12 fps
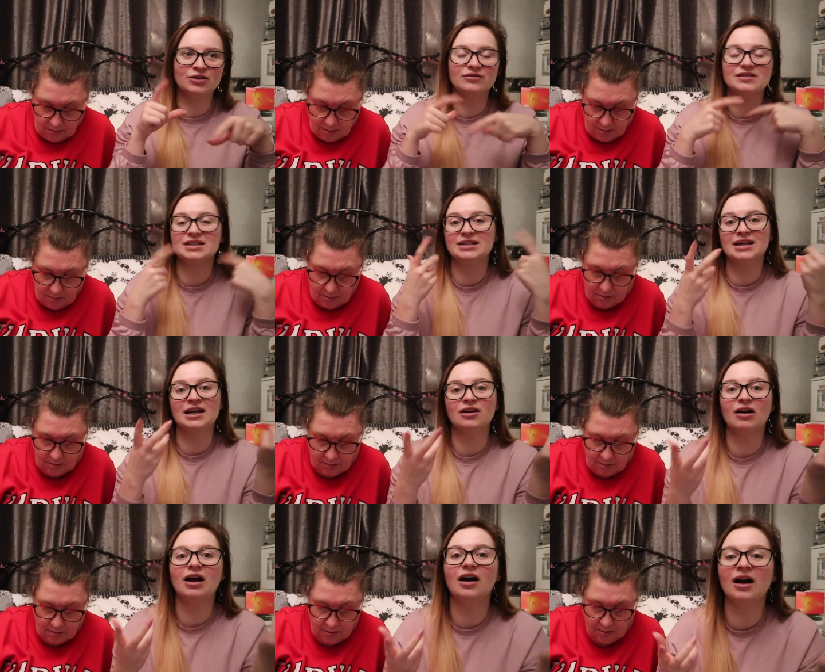Speaker 1: obviously now
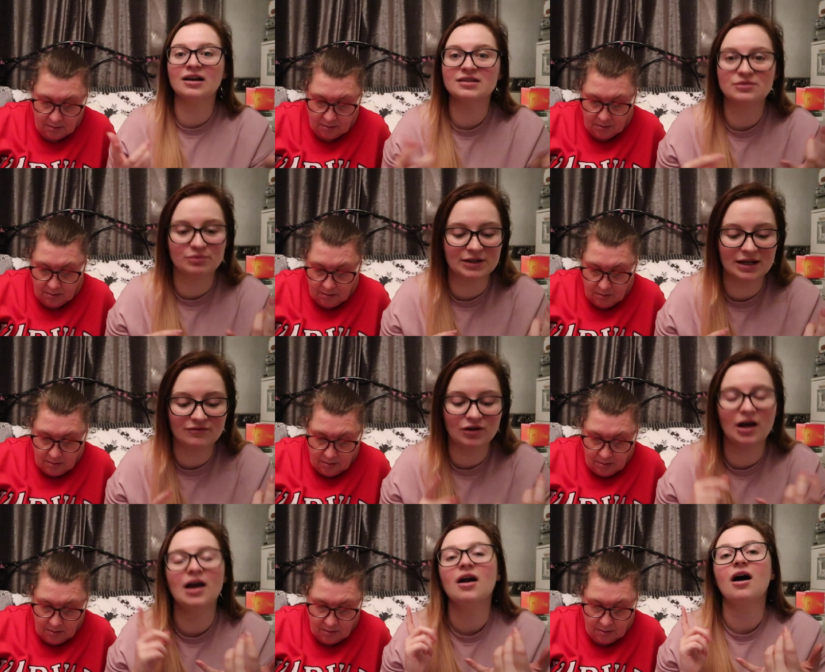like us, we have
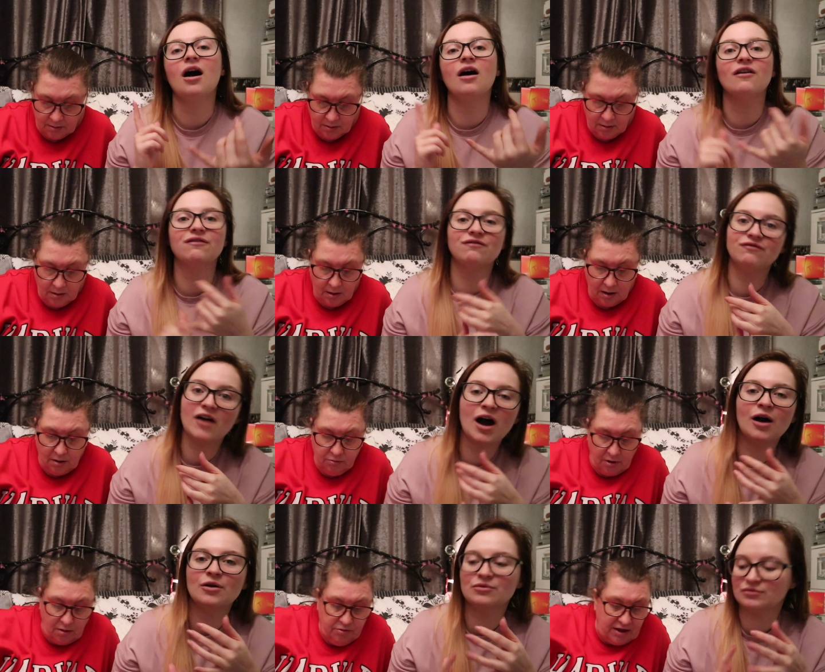like our phones.
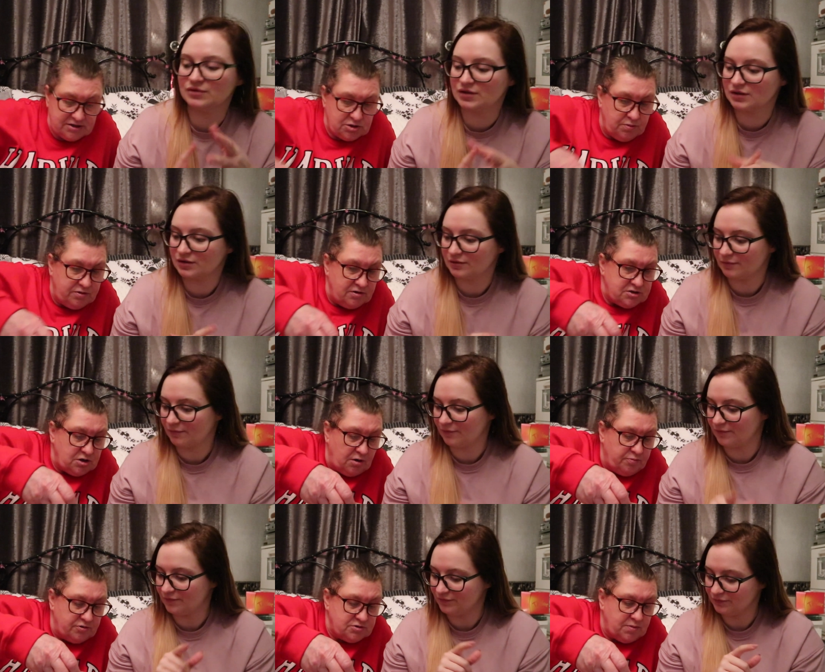Oh, oh that's with the
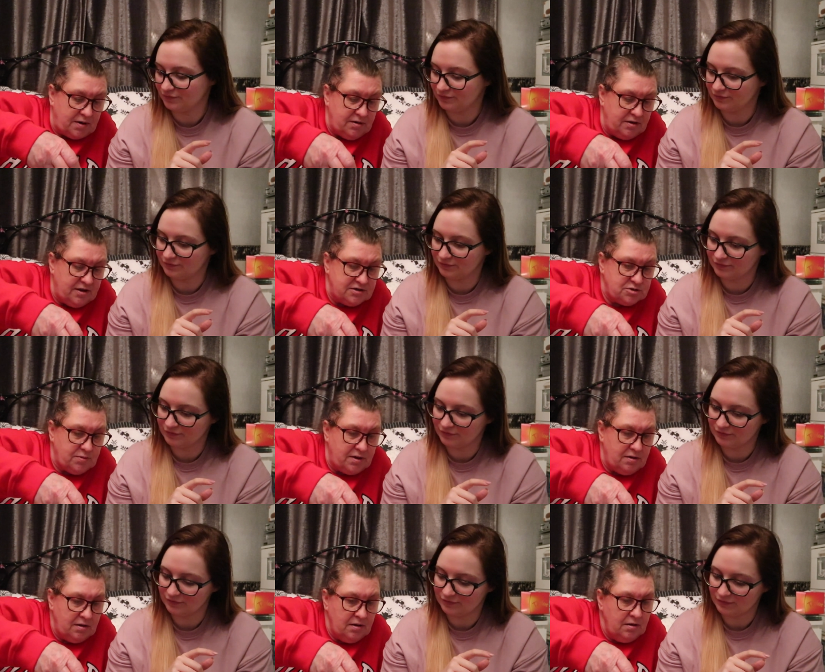Cyprus
Speaker 2: one. That's
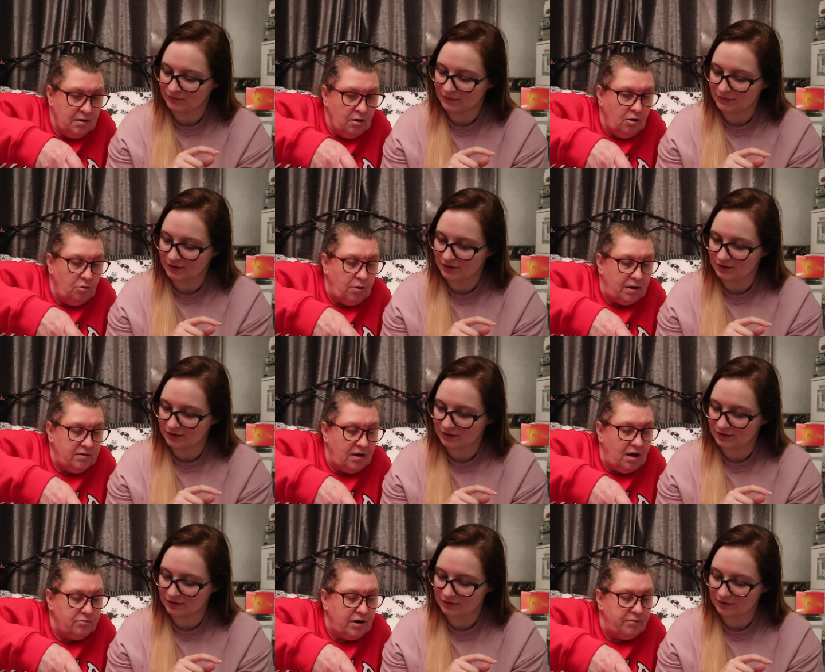where, or one
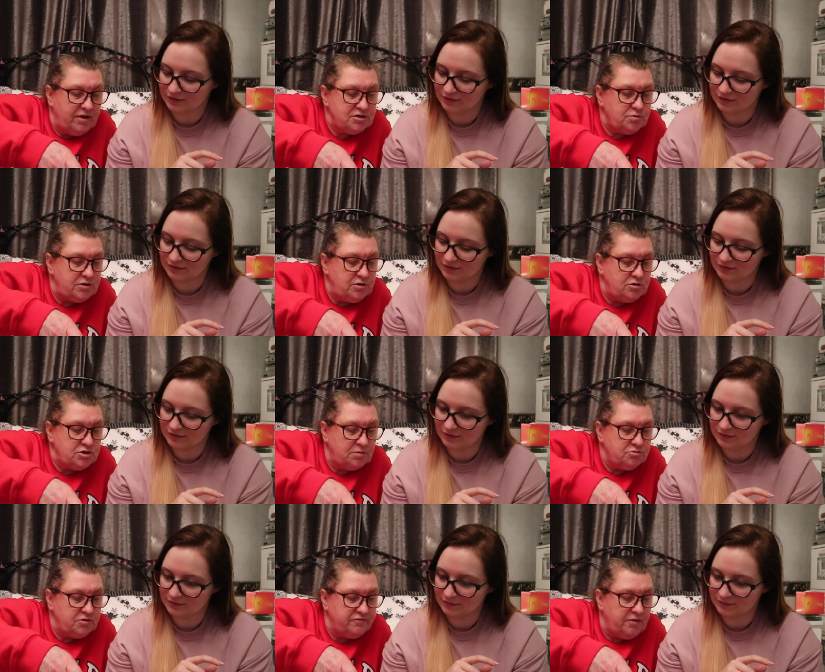oh no, that's where you
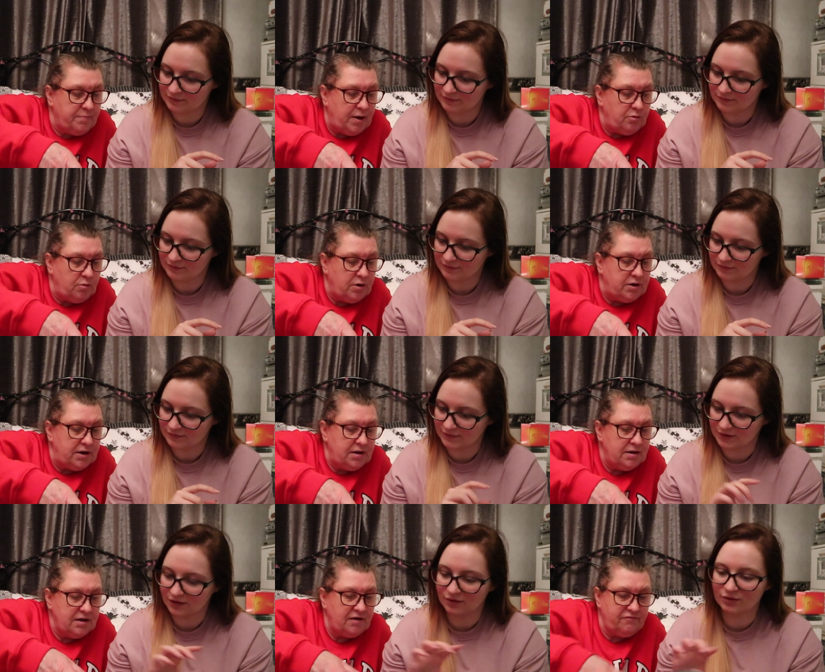jumped off the boat, wasn't it?
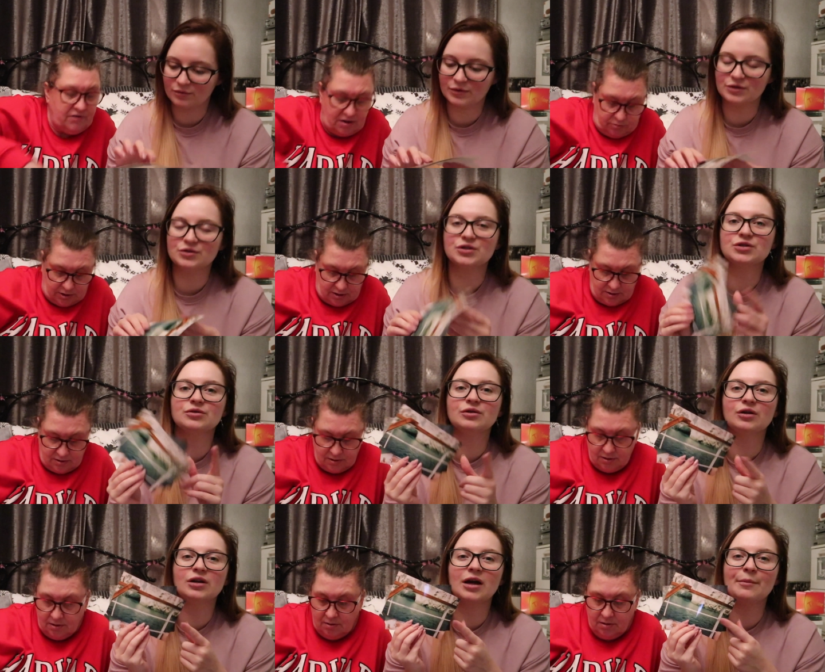Kefalonia. We used
Speaker 1: to do a
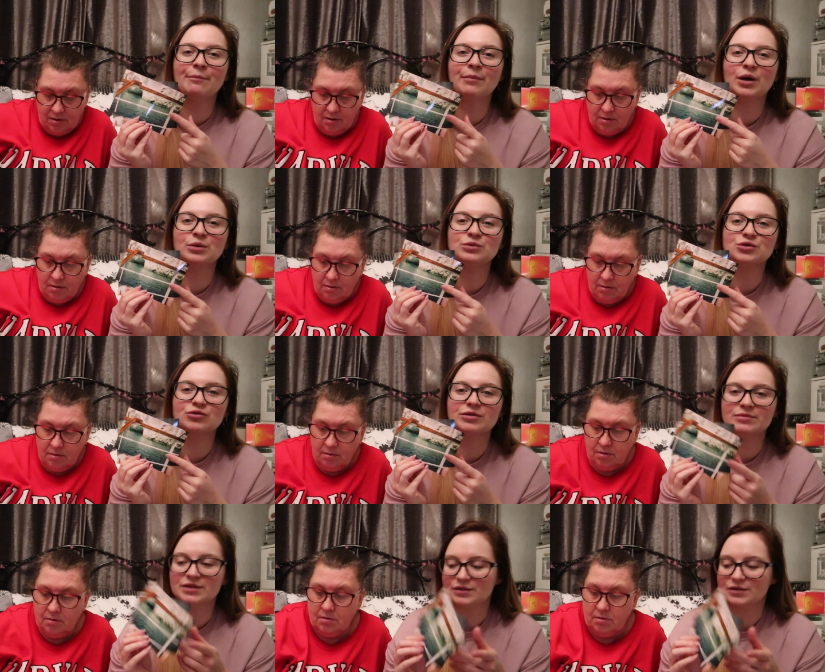lot like boat trips